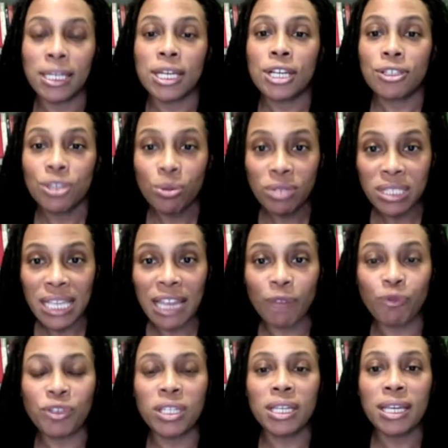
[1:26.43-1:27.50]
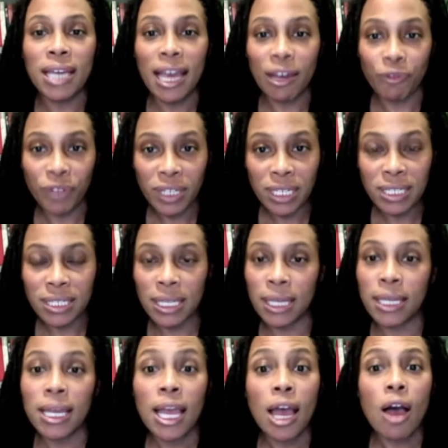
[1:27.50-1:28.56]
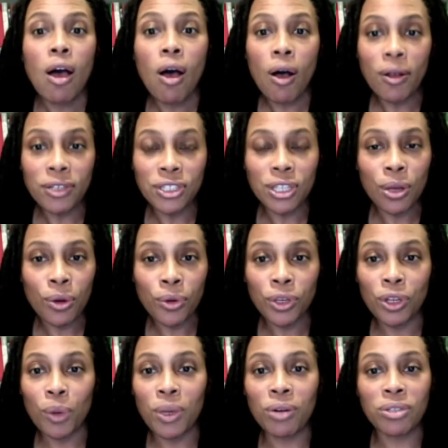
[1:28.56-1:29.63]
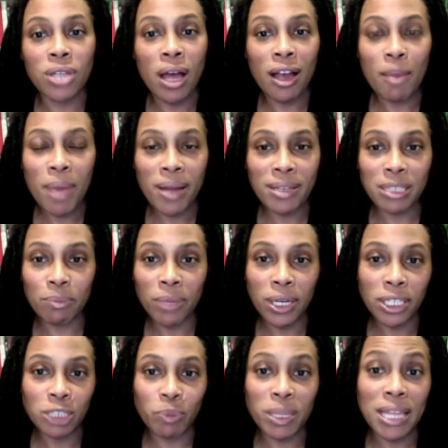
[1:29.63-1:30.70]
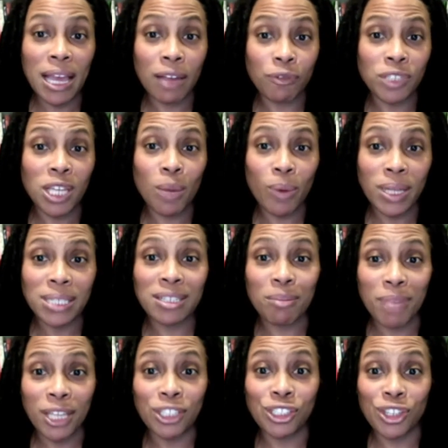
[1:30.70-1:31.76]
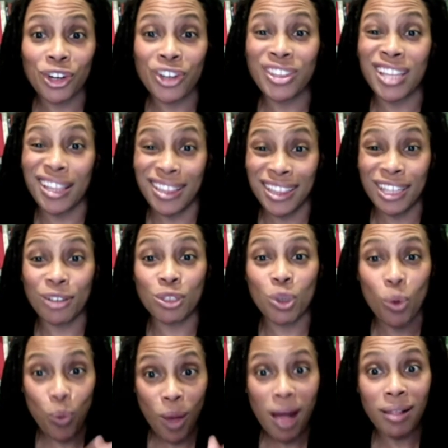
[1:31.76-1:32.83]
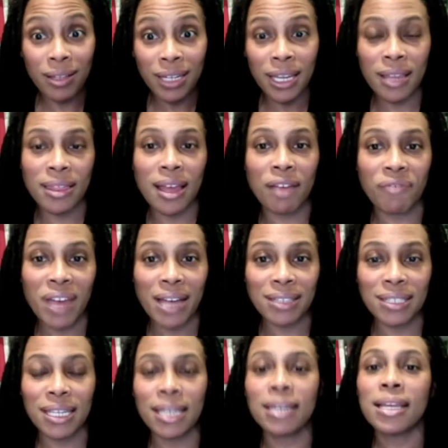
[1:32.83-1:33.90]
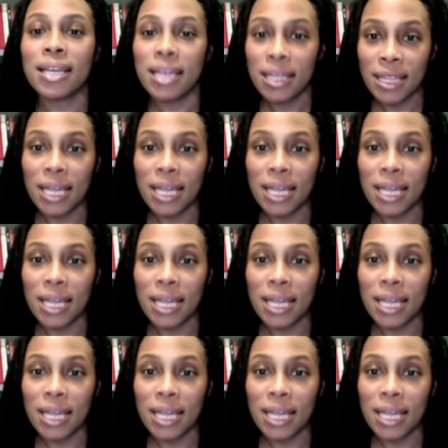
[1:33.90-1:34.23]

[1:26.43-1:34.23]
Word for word: So, safety, efficacy, also, you know, we don't talk about as much, but the FDA wants to make sure that there's quality in that vaccine, mm.